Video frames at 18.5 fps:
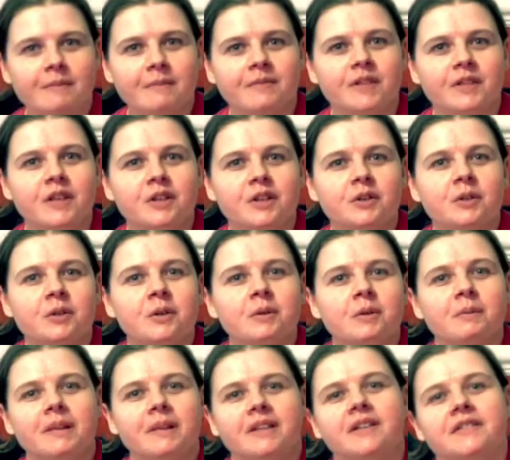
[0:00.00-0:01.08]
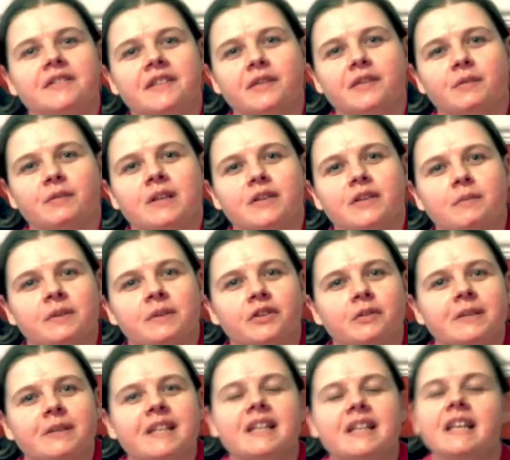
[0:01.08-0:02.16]
if you're new, because that's what you need to be
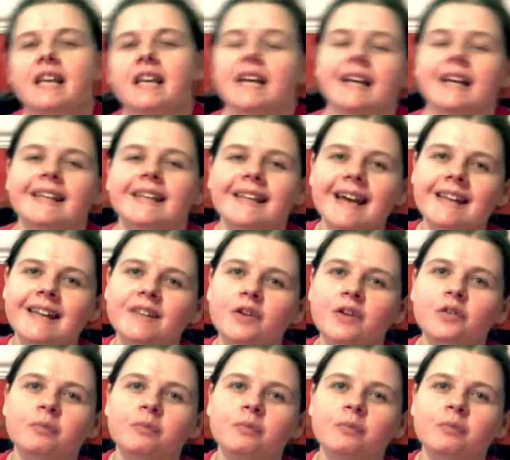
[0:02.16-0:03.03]
doing. Get those